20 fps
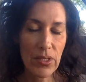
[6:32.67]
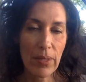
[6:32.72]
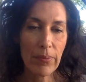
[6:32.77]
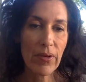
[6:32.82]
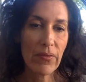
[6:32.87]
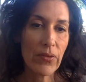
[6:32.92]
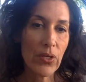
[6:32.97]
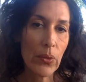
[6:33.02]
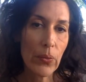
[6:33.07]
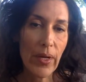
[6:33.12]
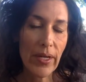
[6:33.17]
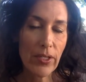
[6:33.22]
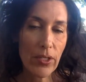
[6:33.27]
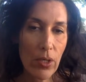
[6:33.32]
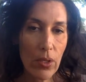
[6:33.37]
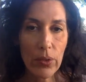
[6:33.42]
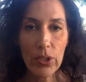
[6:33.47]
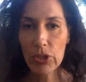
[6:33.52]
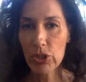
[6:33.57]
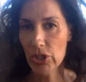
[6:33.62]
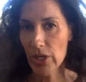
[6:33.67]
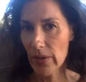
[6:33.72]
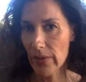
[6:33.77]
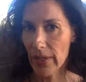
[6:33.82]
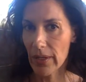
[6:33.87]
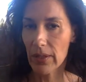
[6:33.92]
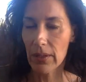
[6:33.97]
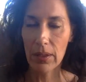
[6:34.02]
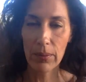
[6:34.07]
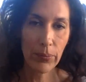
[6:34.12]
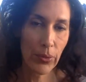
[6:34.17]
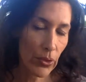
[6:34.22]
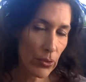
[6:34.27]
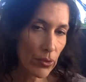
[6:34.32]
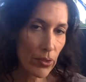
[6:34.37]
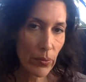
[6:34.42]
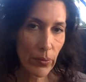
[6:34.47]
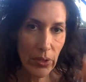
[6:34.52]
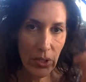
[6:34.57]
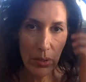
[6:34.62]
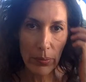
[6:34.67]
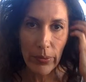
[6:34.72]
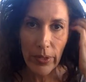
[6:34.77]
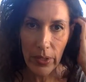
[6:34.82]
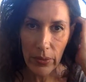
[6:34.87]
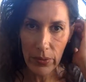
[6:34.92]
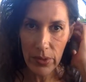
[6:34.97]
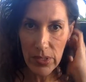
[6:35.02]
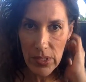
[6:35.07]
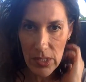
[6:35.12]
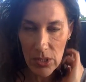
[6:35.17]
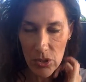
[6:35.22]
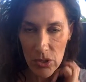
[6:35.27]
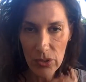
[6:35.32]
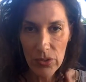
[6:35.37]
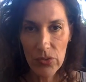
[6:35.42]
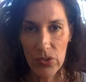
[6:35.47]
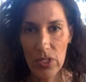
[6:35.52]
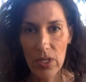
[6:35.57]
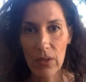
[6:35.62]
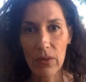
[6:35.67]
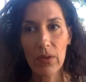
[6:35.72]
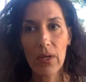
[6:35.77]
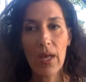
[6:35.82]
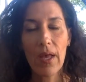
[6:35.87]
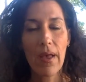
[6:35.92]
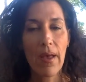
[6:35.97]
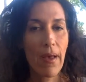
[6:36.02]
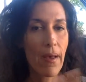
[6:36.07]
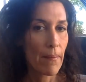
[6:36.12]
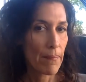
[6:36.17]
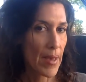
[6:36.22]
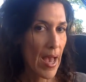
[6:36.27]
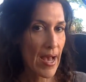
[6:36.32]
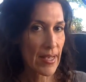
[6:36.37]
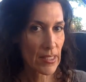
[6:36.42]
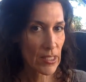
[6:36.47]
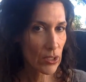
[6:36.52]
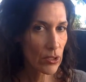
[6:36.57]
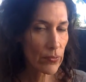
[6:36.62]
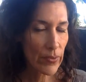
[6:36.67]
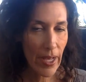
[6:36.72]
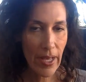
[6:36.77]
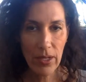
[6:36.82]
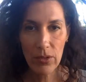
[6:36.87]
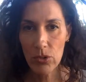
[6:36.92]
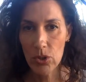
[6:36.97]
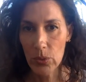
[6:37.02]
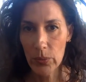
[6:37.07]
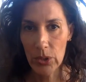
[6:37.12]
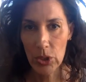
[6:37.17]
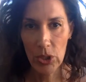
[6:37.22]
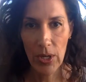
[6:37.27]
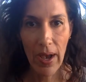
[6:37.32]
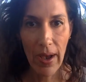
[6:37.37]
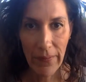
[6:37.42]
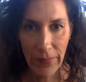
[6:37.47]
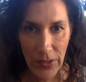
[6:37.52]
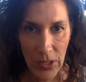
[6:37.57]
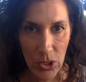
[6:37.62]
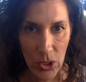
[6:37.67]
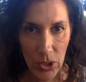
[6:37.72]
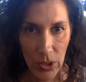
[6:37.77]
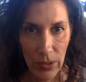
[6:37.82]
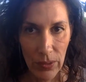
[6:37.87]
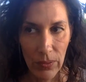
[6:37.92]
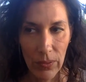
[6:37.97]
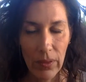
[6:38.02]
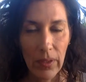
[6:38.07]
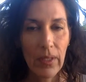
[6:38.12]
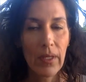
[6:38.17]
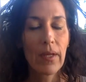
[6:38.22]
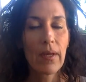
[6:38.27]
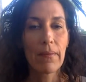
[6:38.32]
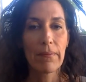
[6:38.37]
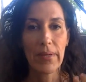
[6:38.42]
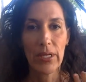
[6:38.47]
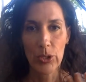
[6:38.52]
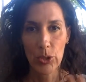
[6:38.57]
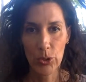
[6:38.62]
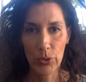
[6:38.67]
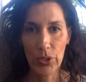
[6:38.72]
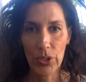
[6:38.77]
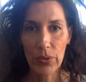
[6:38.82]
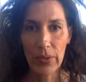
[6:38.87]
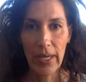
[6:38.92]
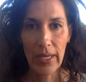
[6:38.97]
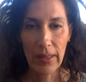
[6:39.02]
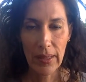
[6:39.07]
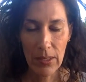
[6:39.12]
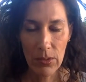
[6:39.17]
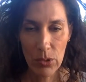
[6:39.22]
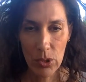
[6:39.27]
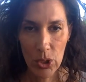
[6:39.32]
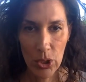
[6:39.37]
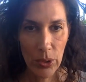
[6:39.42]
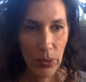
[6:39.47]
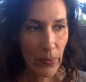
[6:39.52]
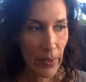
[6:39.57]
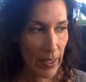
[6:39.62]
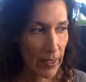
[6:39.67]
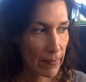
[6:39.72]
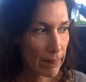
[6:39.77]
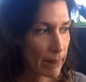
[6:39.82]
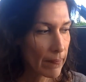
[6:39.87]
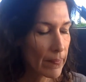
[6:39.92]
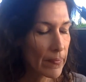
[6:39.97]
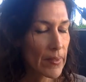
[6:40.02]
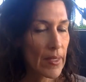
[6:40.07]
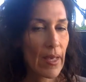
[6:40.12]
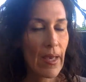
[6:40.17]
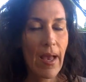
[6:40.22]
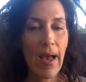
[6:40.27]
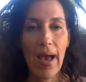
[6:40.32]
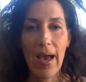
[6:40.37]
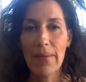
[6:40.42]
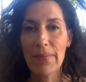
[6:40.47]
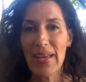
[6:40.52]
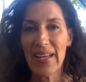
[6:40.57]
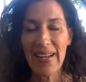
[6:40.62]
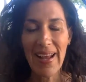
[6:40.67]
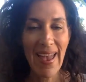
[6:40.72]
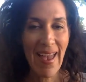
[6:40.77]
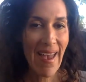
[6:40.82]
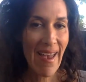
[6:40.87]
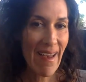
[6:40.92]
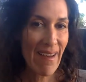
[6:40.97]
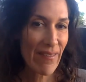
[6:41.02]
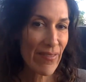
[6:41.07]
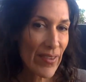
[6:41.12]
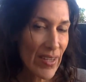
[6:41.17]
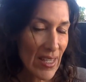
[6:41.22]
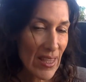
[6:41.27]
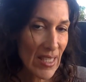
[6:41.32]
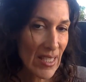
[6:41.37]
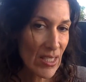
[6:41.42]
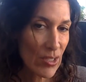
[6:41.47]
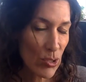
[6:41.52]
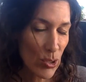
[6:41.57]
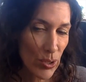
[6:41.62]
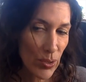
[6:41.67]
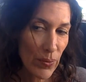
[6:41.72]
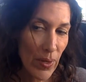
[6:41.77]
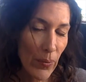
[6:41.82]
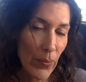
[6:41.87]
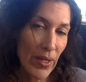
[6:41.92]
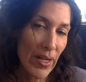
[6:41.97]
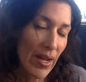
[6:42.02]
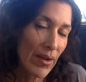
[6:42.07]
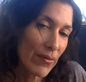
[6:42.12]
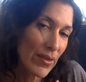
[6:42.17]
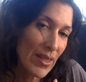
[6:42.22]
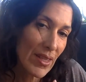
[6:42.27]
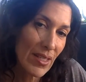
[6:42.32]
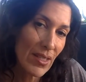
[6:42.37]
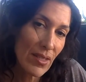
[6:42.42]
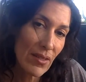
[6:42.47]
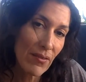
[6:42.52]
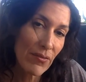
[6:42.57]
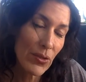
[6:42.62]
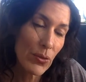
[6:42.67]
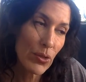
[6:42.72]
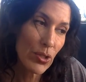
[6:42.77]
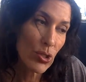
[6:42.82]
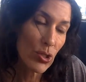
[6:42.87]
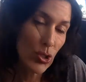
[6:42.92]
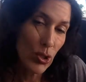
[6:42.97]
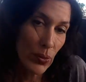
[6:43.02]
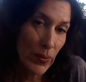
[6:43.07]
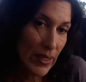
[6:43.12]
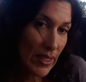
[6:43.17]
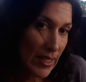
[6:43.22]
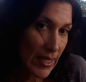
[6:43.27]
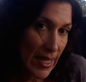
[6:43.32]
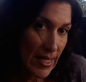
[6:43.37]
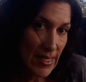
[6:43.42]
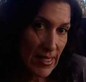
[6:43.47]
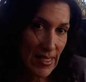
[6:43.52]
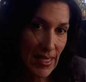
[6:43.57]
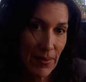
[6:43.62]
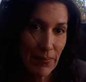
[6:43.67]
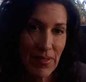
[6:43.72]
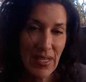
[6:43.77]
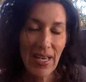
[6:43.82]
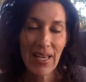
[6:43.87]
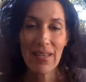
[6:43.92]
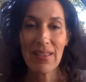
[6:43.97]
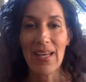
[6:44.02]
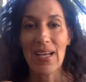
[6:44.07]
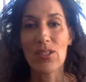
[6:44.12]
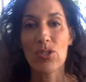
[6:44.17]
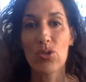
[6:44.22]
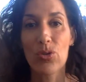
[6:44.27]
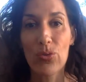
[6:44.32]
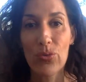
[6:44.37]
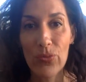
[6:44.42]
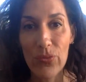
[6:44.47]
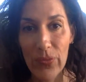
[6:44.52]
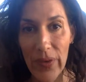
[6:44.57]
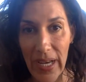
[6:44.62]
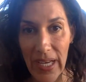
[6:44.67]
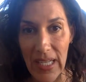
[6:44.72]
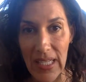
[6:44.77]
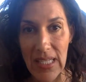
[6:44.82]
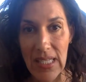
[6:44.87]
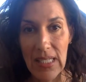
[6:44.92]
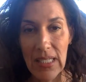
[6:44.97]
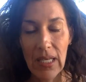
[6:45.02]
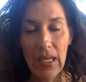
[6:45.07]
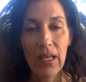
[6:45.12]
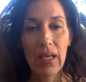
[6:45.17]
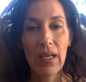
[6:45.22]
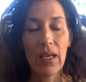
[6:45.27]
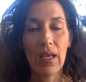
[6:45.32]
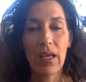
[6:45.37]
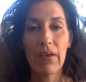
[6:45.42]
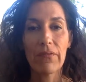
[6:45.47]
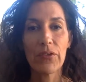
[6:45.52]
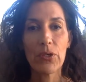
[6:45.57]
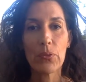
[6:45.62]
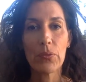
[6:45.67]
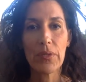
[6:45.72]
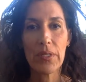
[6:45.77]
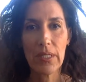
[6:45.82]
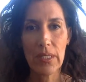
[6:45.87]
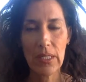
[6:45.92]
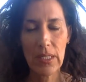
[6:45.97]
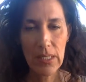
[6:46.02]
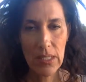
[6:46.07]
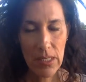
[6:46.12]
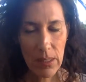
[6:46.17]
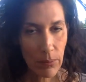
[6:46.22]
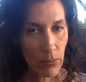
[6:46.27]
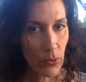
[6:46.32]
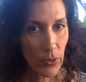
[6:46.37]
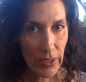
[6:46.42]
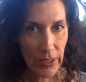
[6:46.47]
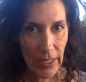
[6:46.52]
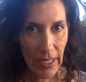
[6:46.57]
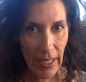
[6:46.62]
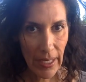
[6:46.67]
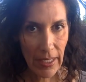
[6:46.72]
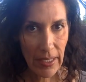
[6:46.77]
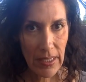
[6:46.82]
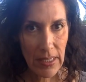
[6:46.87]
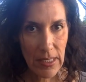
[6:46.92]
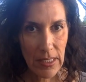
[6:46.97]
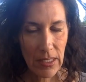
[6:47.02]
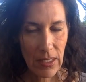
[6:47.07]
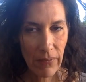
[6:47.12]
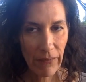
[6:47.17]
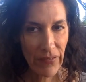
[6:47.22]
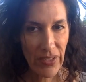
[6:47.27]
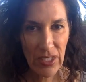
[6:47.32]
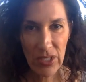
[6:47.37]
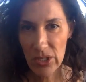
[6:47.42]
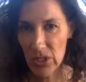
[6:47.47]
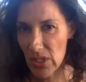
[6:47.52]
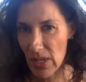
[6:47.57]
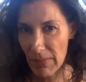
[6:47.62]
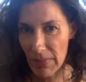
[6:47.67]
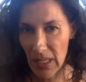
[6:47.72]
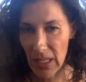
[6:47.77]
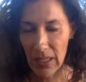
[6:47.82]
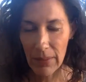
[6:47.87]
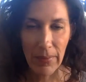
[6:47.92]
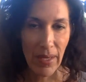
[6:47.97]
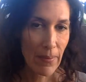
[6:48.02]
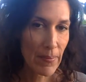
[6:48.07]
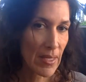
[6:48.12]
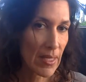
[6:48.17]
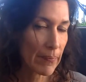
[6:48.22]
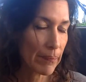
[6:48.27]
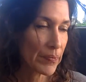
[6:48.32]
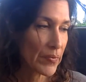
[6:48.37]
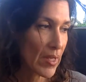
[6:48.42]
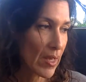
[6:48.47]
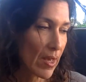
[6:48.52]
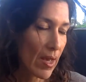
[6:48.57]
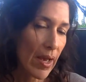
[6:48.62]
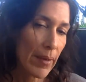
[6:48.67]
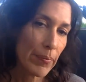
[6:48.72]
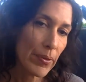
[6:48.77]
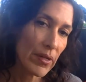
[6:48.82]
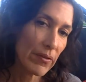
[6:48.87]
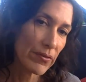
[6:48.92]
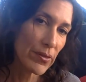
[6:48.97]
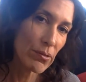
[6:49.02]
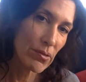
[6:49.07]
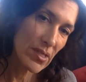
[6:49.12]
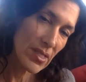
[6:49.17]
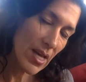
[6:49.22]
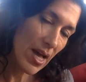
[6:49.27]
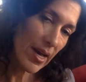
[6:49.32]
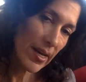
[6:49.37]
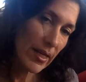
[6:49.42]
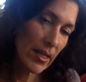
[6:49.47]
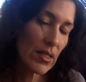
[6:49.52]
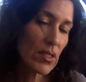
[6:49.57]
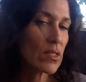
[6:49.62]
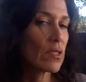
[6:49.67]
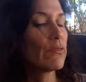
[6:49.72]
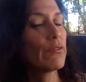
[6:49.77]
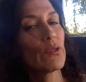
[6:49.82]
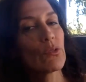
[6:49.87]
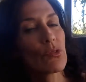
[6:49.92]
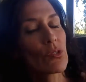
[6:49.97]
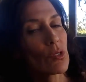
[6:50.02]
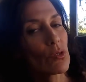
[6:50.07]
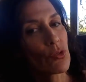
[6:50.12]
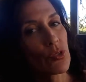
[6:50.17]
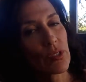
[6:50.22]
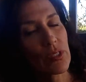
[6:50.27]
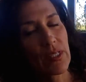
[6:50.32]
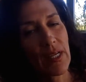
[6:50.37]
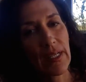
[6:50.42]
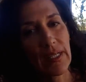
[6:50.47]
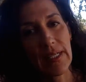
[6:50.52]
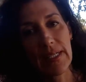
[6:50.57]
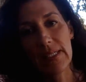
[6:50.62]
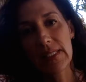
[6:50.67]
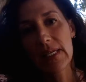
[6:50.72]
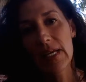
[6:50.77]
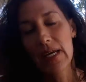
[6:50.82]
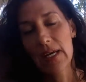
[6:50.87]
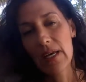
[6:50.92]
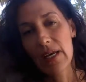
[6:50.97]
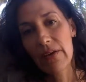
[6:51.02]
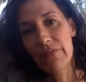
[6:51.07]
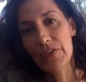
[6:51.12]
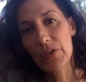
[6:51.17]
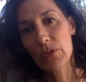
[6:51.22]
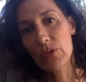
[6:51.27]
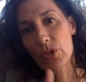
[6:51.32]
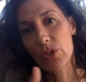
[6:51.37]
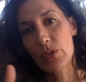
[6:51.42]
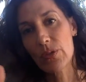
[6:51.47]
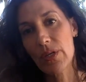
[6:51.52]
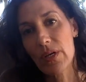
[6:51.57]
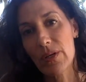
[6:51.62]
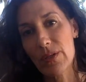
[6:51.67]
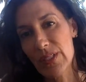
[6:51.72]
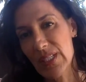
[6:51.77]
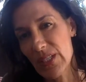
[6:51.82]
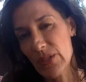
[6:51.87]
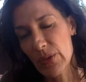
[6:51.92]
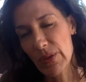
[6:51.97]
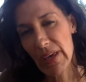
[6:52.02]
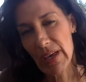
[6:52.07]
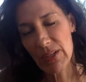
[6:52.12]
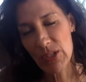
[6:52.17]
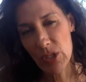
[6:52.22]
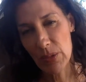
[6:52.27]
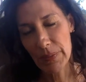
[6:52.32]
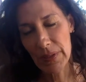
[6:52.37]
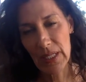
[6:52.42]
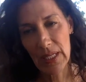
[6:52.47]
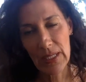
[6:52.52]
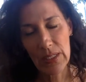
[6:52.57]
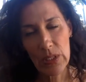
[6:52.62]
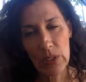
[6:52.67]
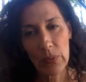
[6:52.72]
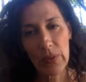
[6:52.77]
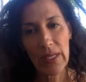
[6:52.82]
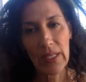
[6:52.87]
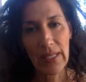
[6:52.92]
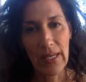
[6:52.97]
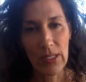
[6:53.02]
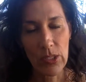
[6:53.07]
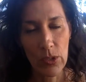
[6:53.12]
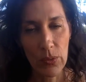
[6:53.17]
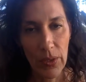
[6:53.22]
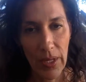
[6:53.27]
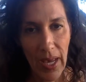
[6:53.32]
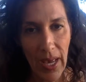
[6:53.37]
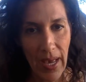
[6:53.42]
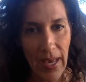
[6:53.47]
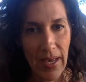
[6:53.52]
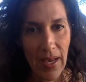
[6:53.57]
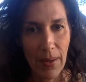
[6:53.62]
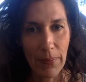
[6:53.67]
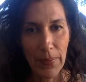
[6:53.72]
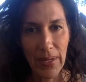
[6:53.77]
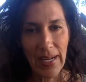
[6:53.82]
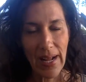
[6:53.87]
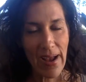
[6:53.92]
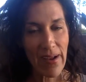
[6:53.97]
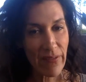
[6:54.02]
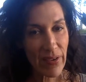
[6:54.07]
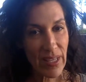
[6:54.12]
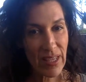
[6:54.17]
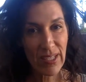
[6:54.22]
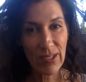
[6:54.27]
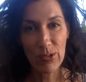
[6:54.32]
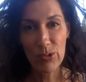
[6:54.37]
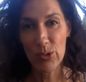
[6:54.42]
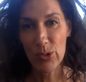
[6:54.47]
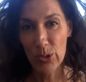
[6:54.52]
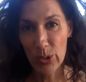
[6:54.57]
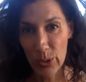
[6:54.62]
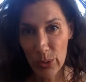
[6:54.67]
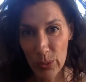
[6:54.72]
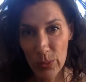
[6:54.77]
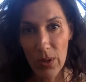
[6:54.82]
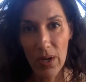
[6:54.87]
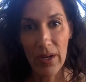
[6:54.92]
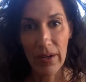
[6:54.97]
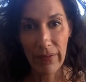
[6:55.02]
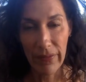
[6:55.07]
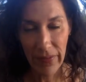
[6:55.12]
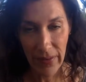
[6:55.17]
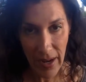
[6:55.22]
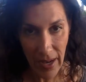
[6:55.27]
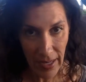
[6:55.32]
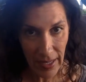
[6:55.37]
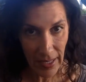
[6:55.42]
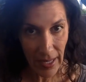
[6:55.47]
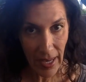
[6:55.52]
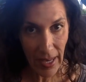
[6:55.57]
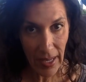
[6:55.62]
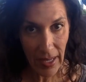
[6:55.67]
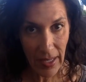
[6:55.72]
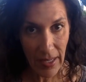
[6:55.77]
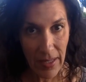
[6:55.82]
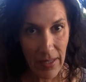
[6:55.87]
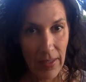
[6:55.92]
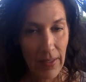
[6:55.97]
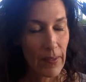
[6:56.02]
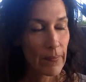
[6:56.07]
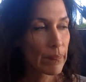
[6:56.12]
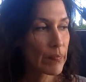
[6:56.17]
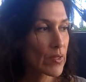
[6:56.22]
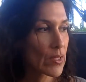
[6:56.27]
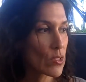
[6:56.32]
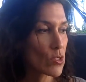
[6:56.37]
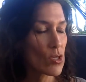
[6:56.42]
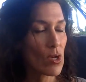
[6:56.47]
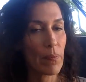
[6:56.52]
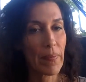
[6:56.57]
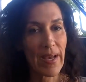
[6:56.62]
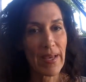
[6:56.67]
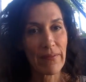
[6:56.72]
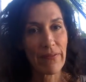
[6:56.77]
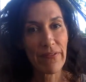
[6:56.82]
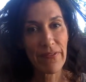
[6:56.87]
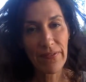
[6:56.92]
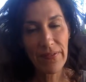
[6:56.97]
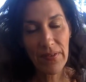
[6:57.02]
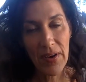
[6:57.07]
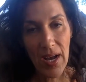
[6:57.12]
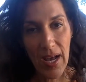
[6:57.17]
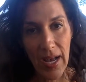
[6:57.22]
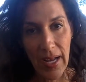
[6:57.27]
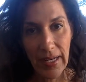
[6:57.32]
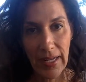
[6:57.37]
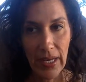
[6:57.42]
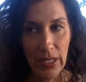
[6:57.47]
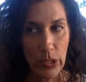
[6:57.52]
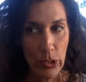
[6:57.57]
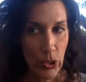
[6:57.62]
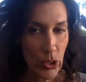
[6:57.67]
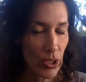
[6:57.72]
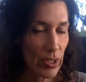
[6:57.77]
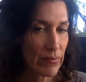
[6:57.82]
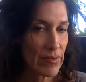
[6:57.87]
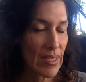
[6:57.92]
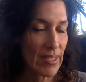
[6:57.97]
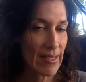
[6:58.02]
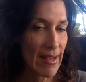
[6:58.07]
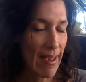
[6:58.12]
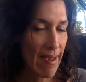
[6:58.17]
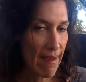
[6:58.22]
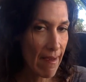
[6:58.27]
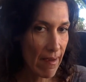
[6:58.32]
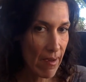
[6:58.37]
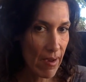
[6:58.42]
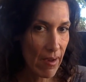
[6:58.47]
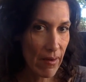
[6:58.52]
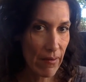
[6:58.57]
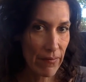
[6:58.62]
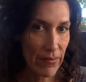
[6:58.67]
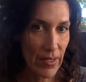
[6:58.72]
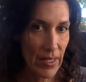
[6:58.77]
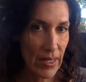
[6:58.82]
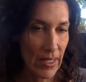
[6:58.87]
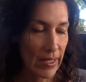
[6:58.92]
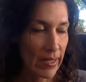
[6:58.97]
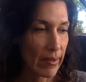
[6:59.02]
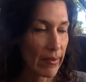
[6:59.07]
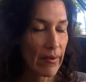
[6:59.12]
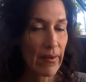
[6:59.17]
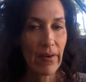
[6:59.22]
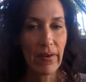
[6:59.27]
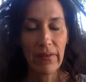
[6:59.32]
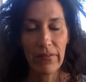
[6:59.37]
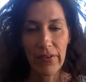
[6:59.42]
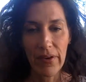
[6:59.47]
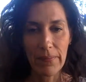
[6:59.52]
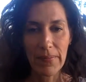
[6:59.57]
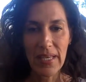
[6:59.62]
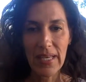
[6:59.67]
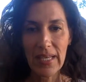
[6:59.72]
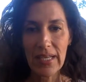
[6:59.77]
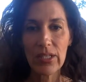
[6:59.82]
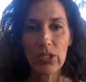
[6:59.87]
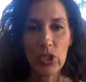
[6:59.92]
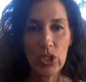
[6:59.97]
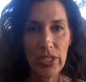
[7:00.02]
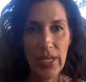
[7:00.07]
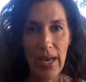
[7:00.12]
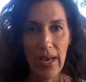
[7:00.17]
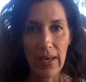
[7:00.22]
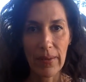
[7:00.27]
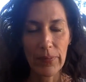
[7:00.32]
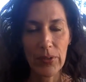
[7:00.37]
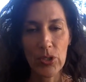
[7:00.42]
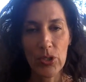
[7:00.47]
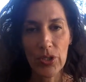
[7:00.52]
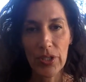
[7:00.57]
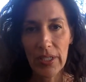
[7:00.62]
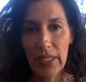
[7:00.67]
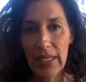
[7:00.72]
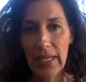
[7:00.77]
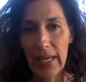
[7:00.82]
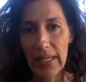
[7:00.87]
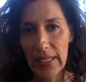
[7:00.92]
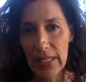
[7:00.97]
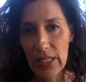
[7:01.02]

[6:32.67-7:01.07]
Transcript: of you I know are sharing a computer with your brother or sister, so pass it around. Do what you have to do. Make sure you get those 2 in. I made everything due. I want everything. If you could do it in that same day, that's great. If you need some more days to finish something, maybe I put a few science and a few social studies. If you do those and you catch up at the end of the week, that's okay. I've made everything due on Friday. So by Friday, you should have done everything from each day. But you're going to get